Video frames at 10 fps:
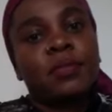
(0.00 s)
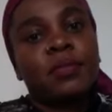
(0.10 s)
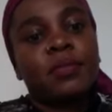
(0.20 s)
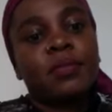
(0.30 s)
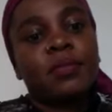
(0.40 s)

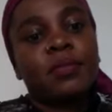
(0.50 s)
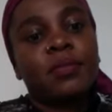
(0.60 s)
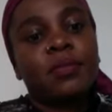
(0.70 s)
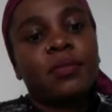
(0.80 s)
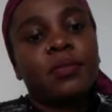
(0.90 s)

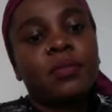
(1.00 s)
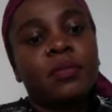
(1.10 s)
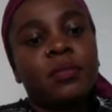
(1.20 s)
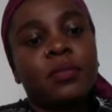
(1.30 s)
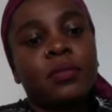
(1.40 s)

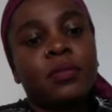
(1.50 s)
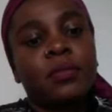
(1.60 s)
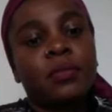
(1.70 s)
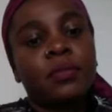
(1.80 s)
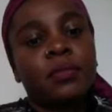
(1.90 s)

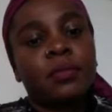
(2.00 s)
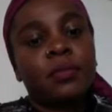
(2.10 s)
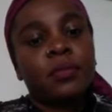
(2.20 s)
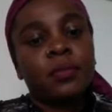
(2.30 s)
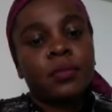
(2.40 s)

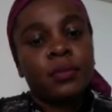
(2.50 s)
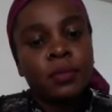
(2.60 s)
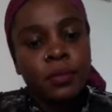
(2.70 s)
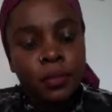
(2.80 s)
(silent)